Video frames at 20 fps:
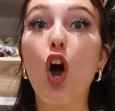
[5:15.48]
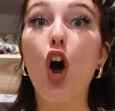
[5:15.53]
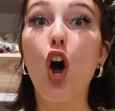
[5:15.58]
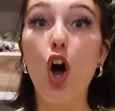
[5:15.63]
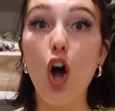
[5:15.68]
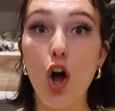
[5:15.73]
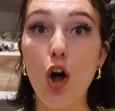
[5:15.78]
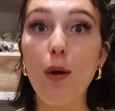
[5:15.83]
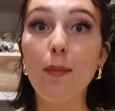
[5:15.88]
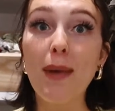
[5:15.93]

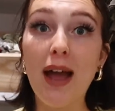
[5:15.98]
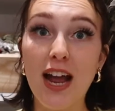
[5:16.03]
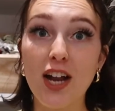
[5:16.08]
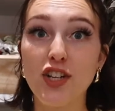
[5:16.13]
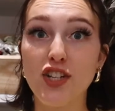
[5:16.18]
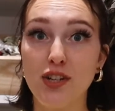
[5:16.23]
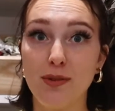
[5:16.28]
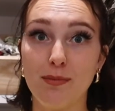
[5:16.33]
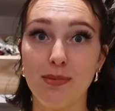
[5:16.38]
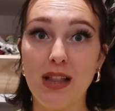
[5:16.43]
all
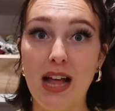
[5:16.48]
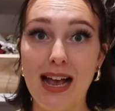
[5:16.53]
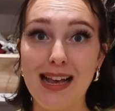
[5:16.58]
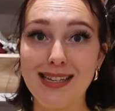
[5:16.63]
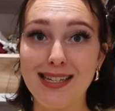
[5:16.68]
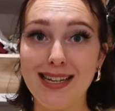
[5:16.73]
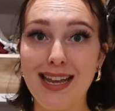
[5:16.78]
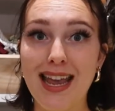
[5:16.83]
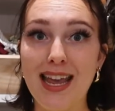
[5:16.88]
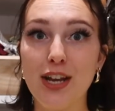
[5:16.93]
matching
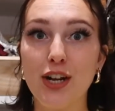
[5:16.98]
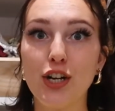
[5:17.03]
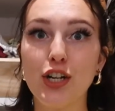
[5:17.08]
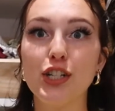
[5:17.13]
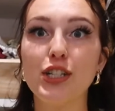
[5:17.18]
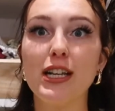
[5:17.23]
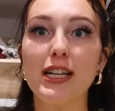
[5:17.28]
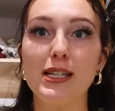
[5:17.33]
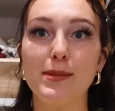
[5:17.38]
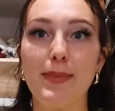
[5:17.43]
plastic
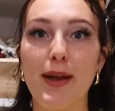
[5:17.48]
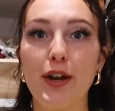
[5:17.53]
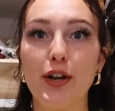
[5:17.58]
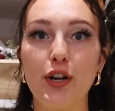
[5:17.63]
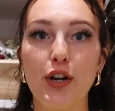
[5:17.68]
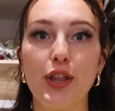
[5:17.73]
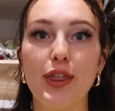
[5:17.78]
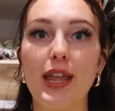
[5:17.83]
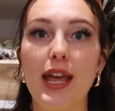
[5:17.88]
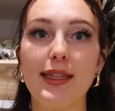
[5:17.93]
hangers is
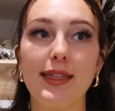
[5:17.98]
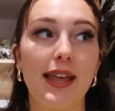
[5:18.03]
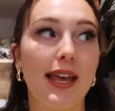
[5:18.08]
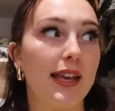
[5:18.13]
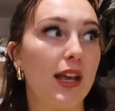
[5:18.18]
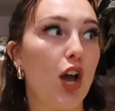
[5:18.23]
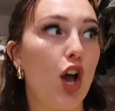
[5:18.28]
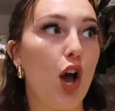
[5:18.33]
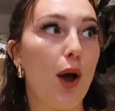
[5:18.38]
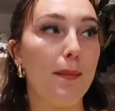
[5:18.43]
better than
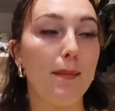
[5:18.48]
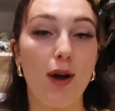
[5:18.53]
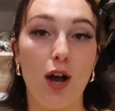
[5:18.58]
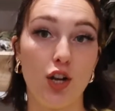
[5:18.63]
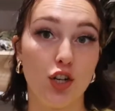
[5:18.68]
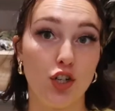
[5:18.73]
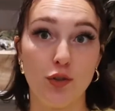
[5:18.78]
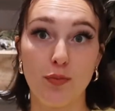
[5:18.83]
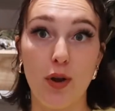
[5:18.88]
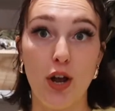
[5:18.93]
like a
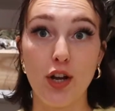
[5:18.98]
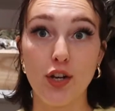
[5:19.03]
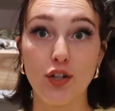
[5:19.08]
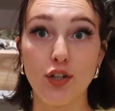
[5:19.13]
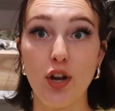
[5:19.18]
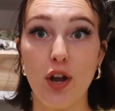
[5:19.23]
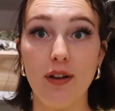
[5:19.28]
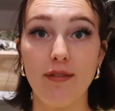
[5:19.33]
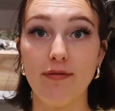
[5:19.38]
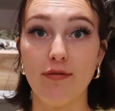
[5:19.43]
mosh
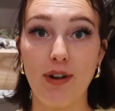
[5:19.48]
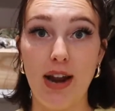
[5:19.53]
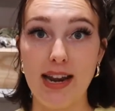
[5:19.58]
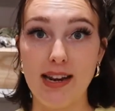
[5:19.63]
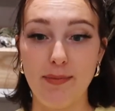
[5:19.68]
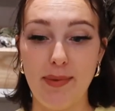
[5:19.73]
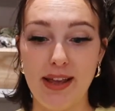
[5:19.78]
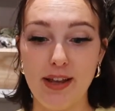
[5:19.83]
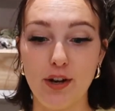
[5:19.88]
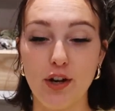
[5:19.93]
posh of
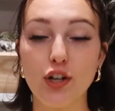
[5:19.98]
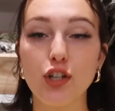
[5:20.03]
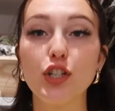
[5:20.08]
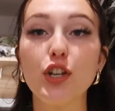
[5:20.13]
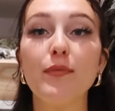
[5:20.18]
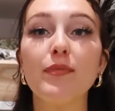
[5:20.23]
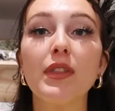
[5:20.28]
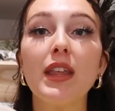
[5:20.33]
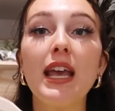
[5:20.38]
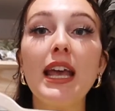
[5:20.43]
random
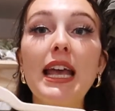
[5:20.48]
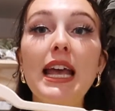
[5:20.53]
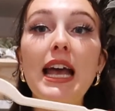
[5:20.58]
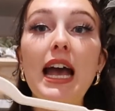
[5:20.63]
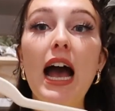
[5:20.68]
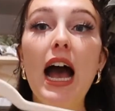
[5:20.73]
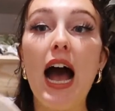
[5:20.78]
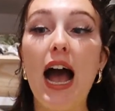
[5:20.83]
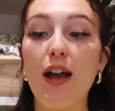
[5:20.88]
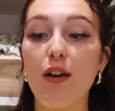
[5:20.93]
hangers.
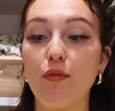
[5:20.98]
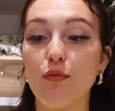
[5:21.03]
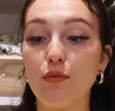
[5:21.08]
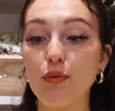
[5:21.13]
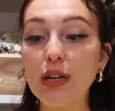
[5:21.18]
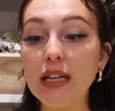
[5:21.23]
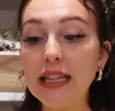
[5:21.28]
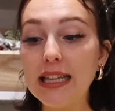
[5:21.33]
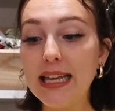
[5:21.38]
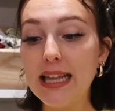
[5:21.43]
I
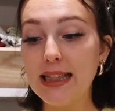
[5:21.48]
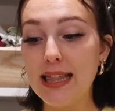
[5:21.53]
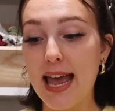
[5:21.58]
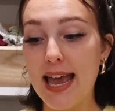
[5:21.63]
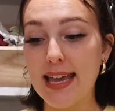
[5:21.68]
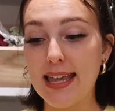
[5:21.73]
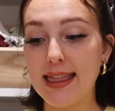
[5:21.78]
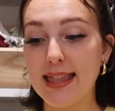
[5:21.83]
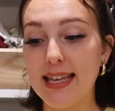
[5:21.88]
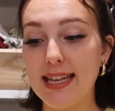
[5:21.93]
really
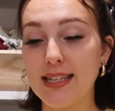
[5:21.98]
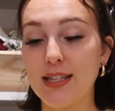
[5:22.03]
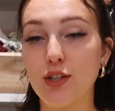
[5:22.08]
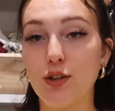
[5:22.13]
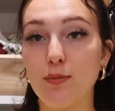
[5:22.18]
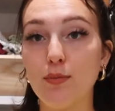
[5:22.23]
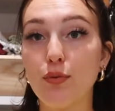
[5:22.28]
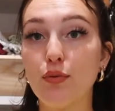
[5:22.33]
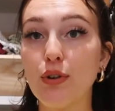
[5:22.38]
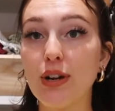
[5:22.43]
like these.
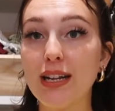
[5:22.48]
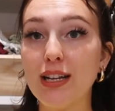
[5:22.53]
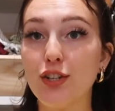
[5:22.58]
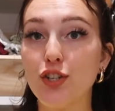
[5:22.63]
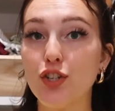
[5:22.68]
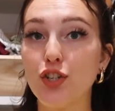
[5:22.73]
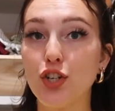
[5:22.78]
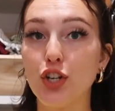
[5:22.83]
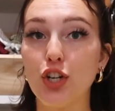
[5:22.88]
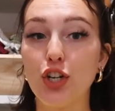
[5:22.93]
They're pretty
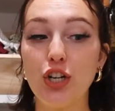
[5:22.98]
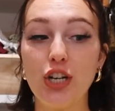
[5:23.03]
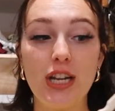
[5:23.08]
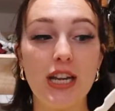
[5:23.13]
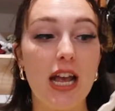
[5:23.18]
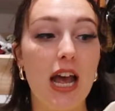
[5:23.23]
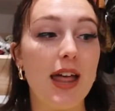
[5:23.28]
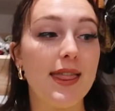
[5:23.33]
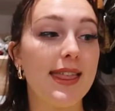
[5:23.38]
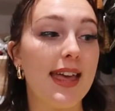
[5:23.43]

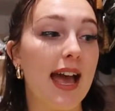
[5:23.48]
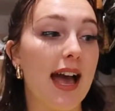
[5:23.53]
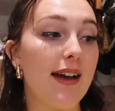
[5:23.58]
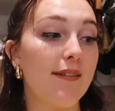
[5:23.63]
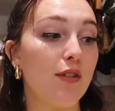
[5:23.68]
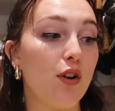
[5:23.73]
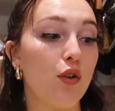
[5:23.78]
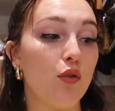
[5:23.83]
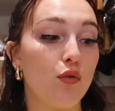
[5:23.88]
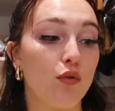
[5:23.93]
sturdy.
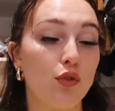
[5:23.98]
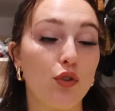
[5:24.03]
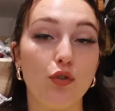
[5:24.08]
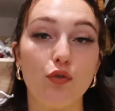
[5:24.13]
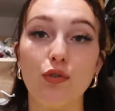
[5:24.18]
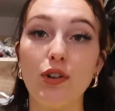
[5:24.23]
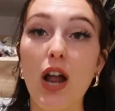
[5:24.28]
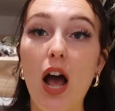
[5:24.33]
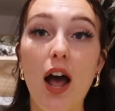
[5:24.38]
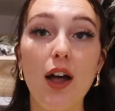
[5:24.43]

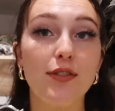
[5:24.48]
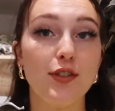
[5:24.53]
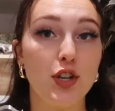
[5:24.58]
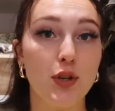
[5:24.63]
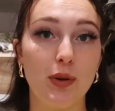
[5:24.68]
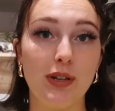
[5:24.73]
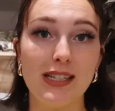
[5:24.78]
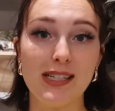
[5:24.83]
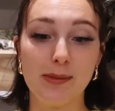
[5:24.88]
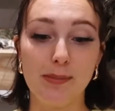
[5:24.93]
They're not
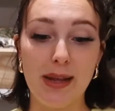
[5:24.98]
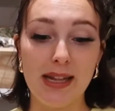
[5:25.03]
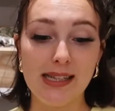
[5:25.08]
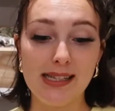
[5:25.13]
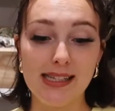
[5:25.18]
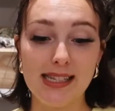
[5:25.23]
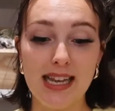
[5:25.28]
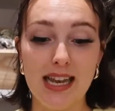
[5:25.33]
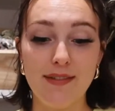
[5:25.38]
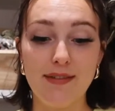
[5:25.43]
too
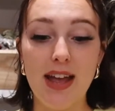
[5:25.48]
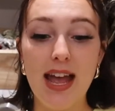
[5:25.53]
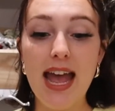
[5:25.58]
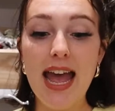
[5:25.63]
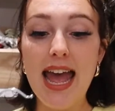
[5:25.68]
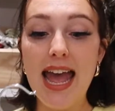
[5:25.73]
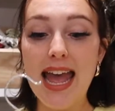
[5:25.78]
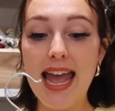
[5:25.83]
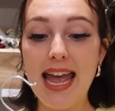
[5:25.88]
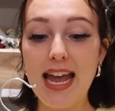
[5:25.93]
expensive,
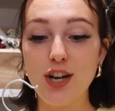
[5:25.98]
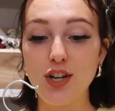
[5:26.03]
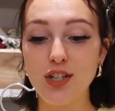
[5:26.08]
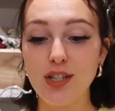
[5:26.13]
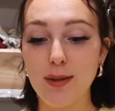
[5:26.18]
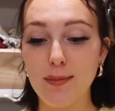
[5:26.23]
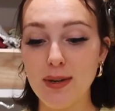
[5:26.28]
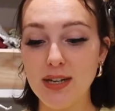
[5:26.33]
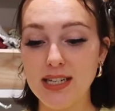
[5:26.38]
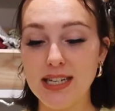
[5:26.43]
and
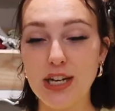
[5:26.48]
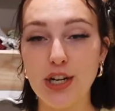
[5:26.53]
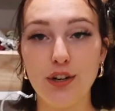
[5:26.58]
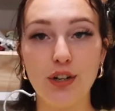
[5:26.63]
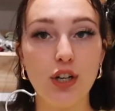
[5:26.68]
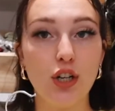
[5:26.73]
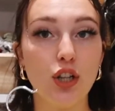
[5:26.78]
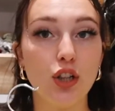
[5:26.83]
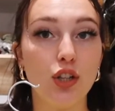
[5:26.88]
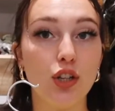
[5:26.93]
just the
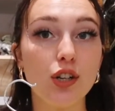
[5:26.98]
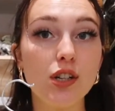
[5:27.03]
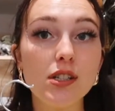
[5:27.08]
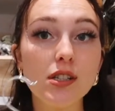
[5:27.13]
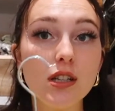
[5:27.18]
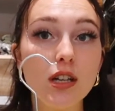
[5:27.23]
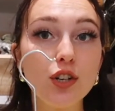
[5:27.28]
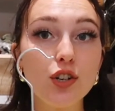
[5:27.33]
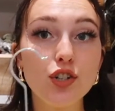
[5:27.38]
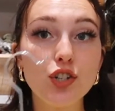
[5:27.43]
material
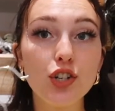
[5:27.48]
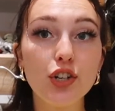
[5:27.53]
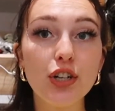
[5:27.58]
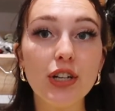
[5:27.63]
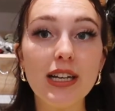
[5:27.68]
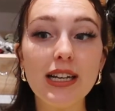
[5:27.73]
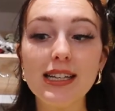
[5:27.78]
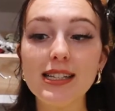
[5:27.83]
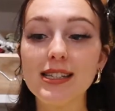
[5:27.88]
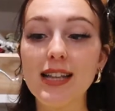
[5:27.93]
looks
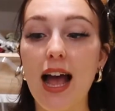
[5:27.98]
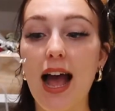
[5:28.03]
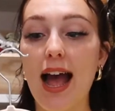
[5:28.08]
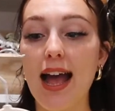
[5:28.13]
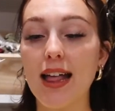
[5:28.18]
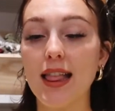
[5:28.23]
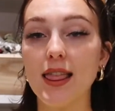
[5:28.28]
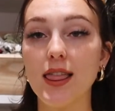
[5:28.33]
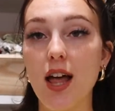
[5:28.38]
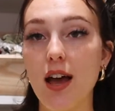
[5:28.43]
luxurious.
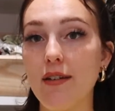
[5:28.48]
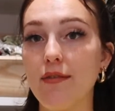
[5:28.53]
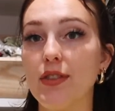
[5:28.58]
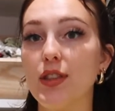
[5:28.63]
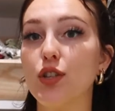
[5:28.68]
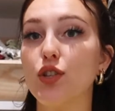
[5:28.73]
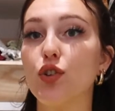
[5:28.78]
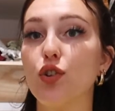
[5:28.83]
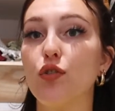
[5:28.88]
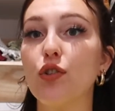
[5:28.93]
I
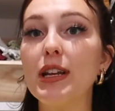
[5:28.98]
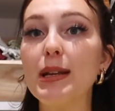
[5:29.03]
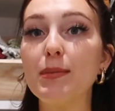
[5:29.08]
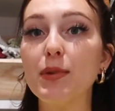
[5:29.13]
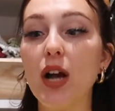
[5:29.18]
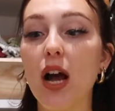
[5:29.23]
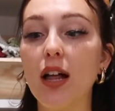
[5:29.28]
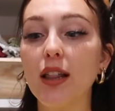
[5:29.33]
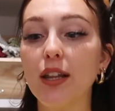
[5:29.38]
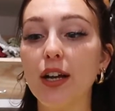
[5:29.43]
love this
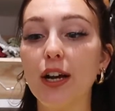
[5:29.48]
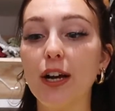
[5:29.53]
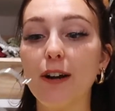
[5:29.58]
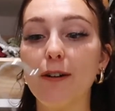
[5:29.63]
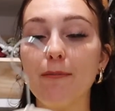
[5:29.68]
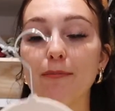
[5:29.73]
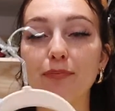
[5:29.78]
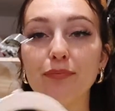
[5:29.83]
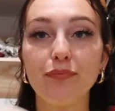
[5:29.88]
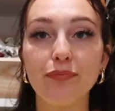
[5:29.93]
cream
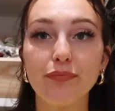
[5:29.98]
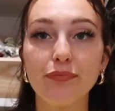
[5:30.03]
color.